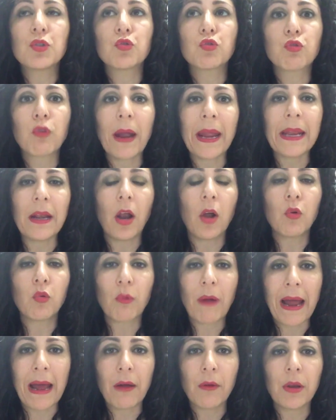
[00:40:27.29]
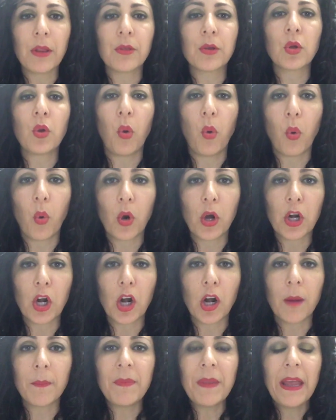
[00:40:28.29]
right around the
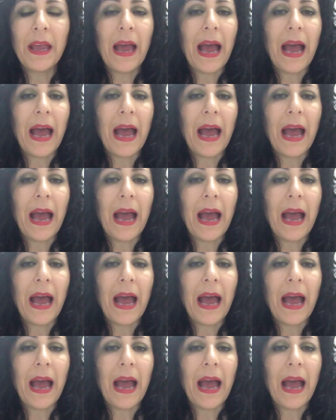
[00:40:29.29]
corner.